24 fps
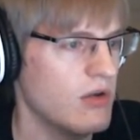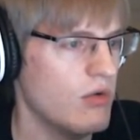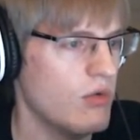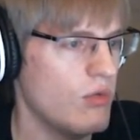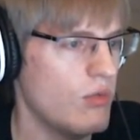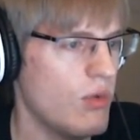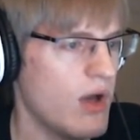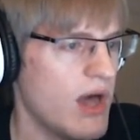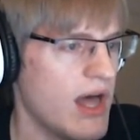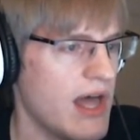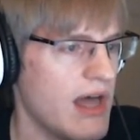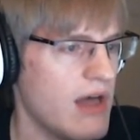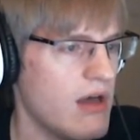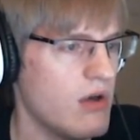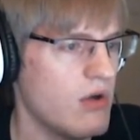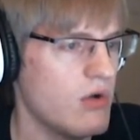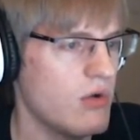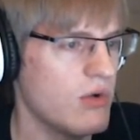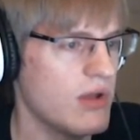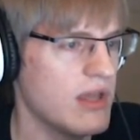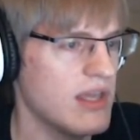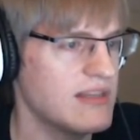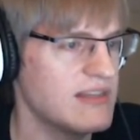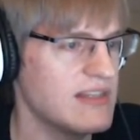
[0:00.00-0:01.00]

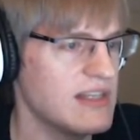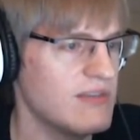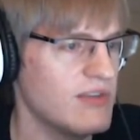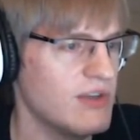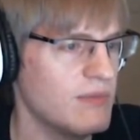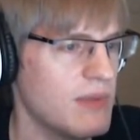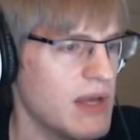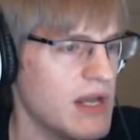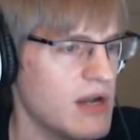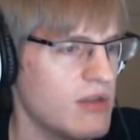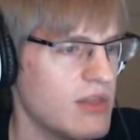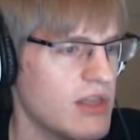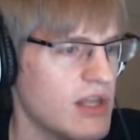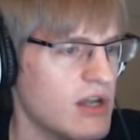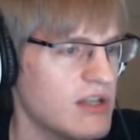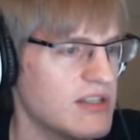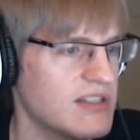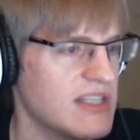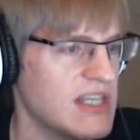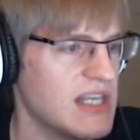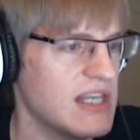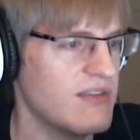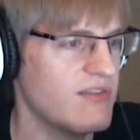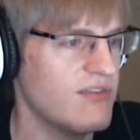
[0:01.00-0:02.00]
Wow, it's even better than on
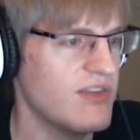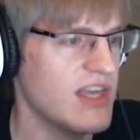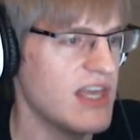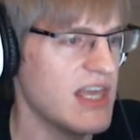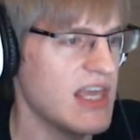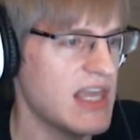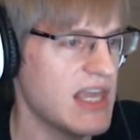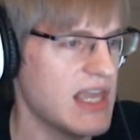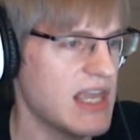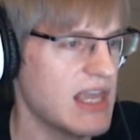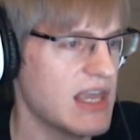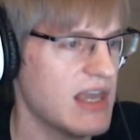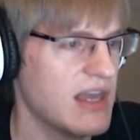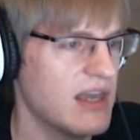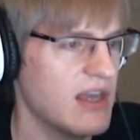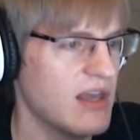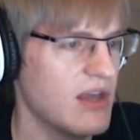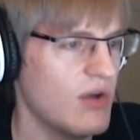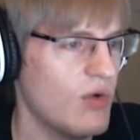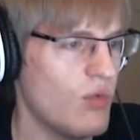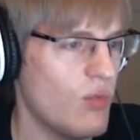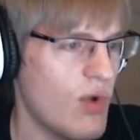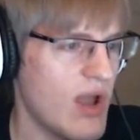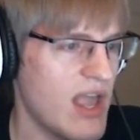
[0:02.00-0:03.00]
TV!
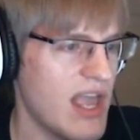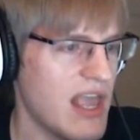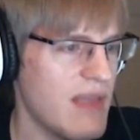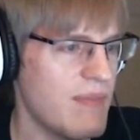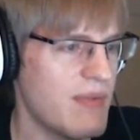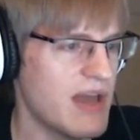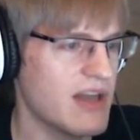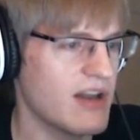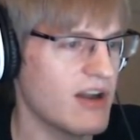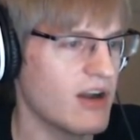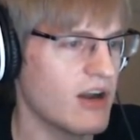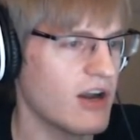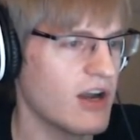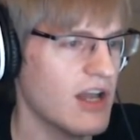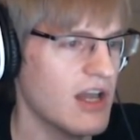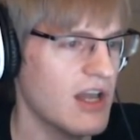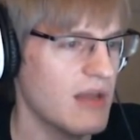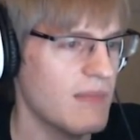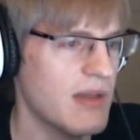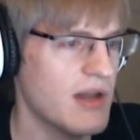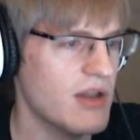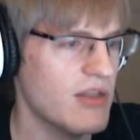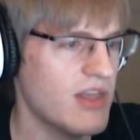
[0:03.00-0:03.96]
Way better! Better